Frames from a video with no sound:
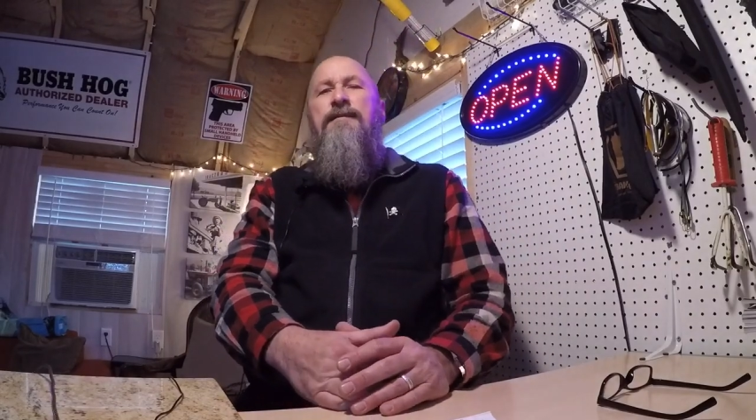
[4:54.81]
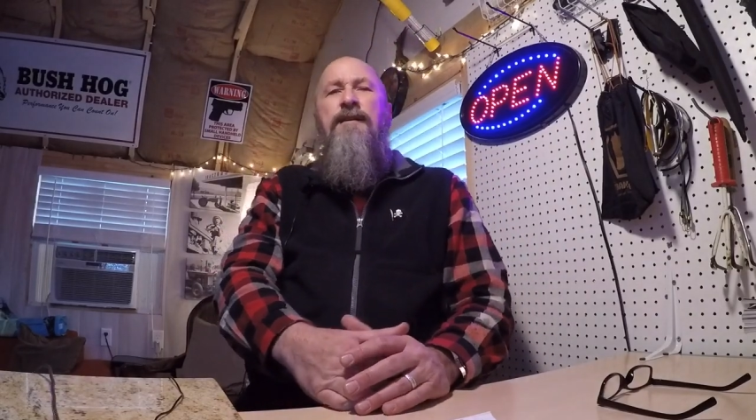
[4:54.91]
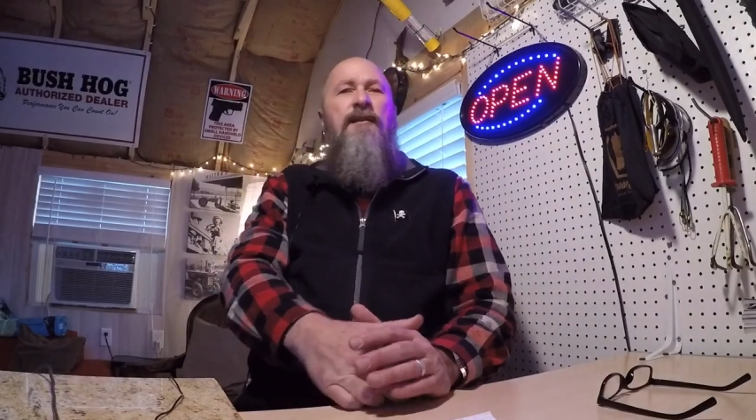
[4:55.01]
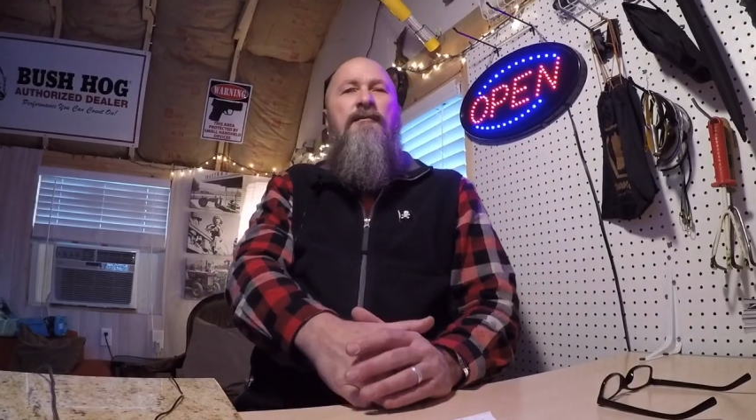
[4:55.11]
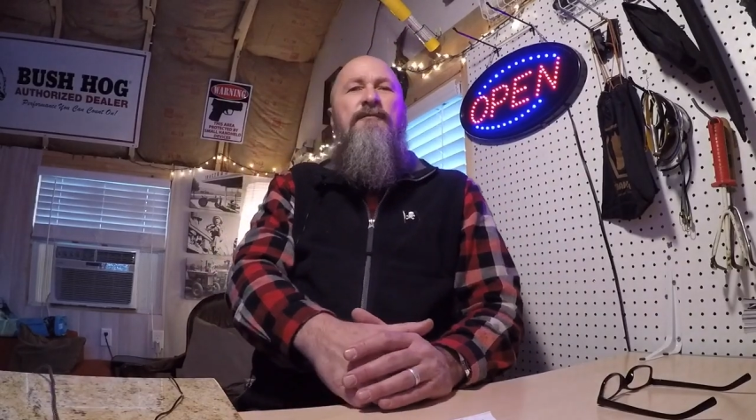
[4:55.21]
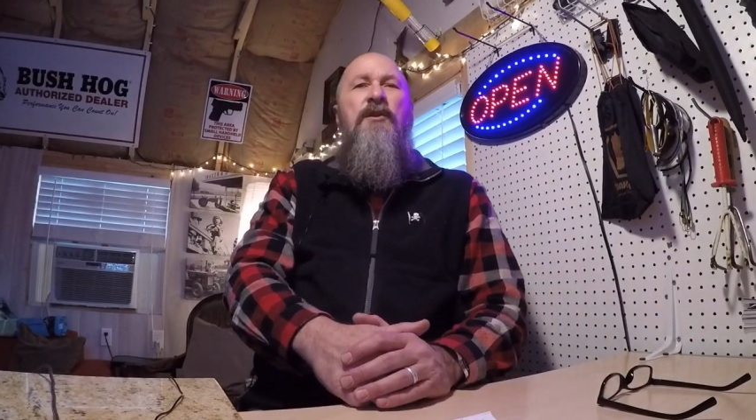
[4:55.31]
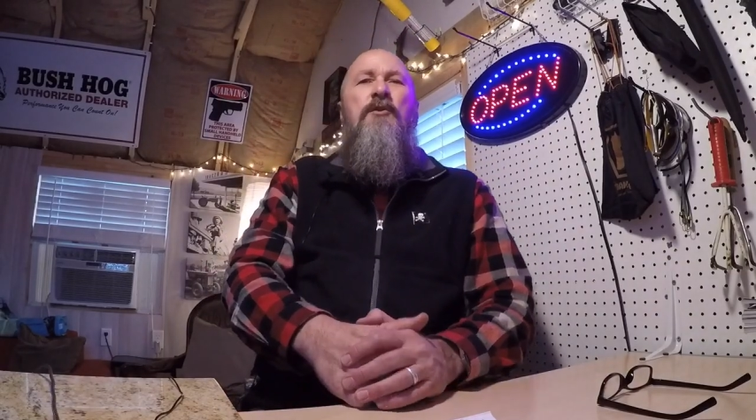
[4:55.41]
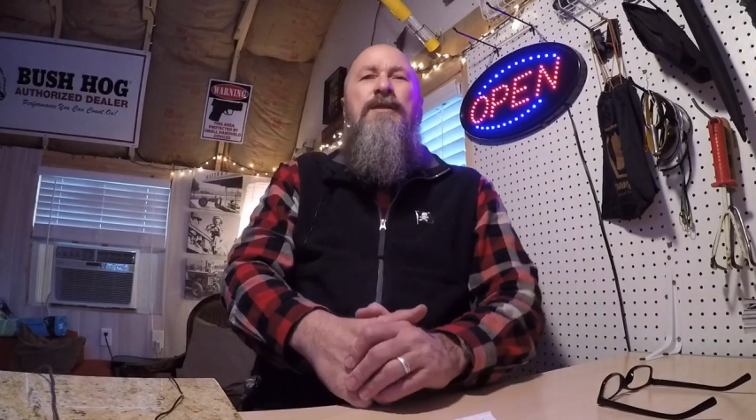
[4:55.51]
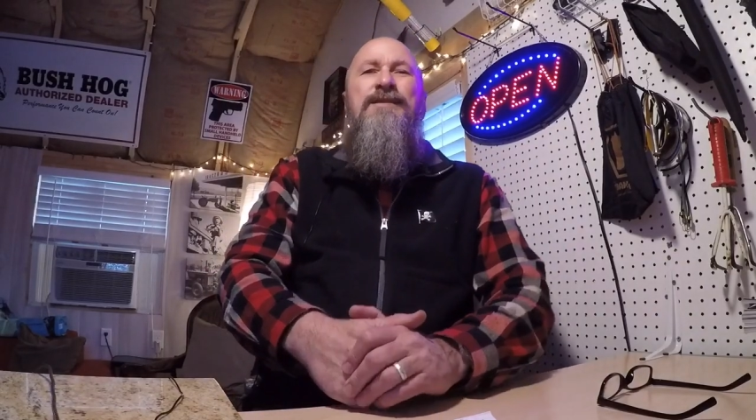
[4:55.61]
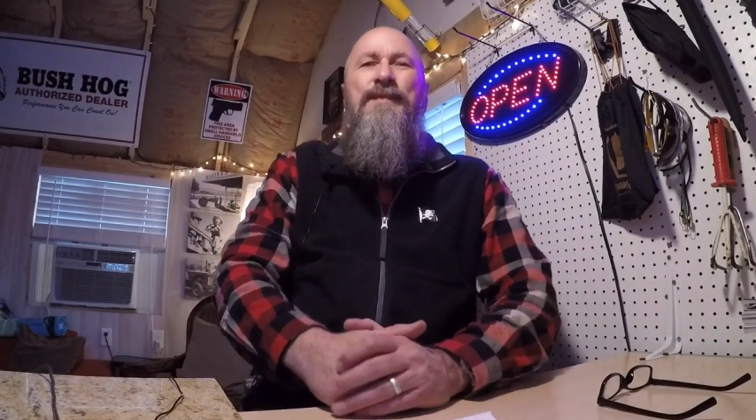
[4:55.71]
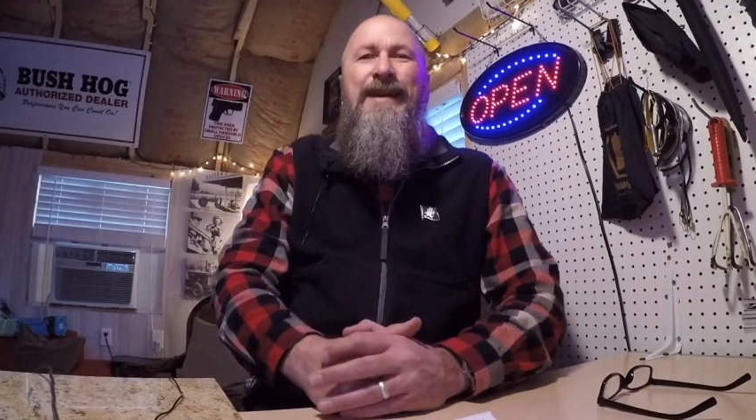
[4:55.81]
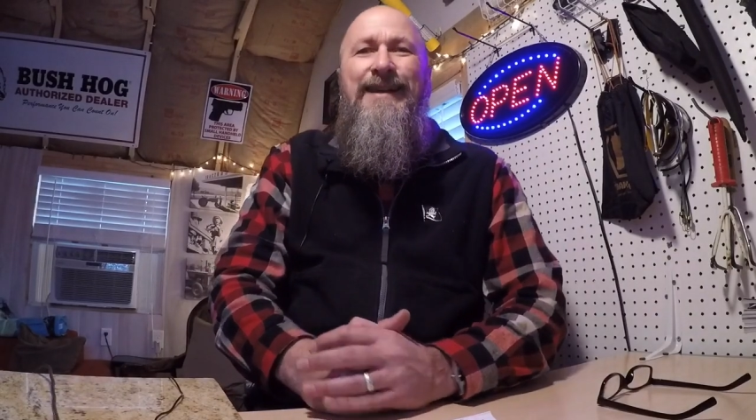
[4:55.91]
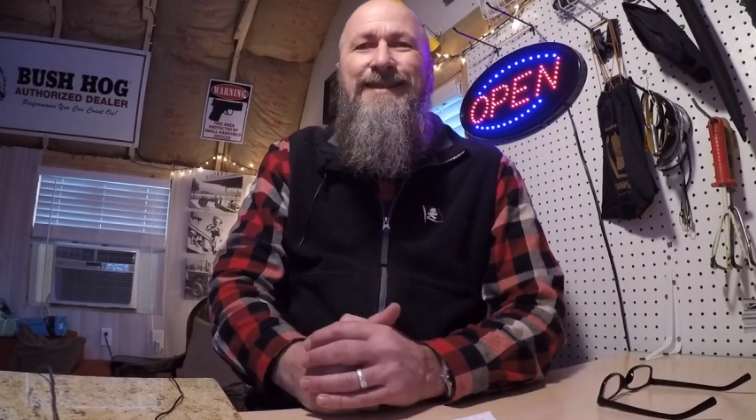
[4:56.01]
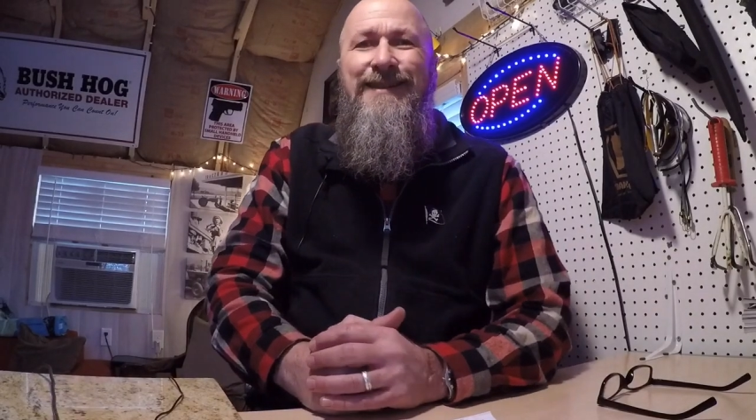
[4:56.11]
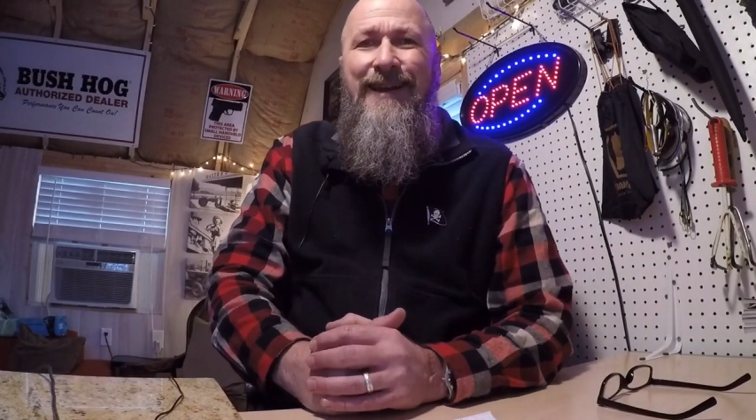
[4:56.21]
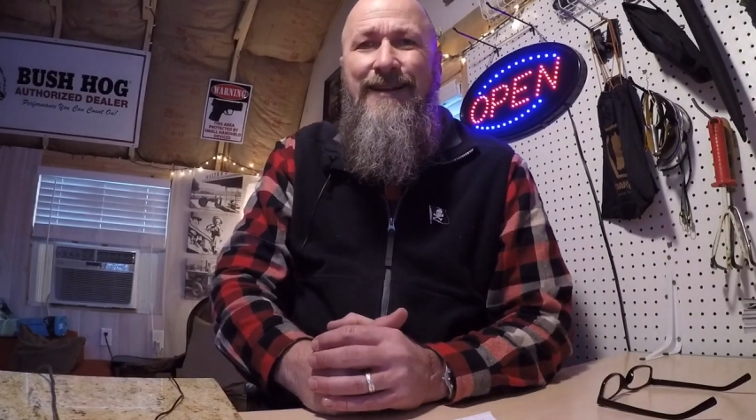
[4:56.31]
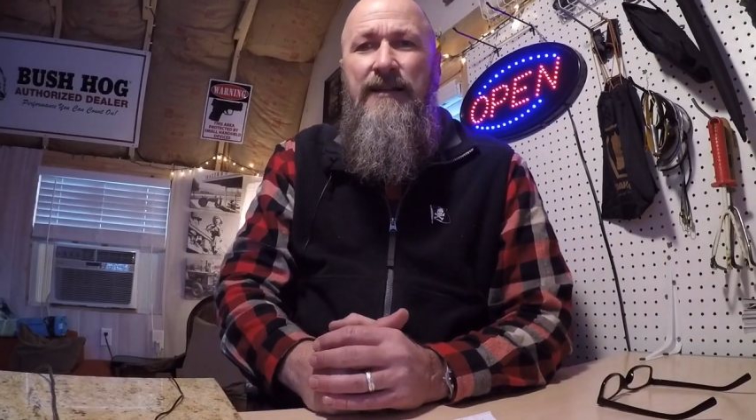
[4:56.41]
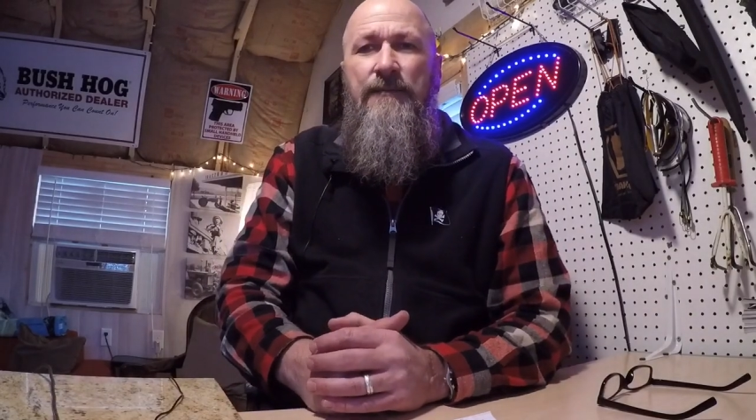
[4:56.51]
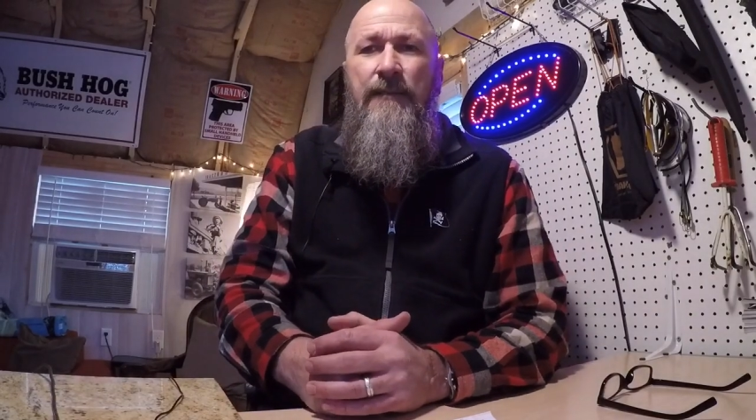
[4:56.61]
that our food is being genetically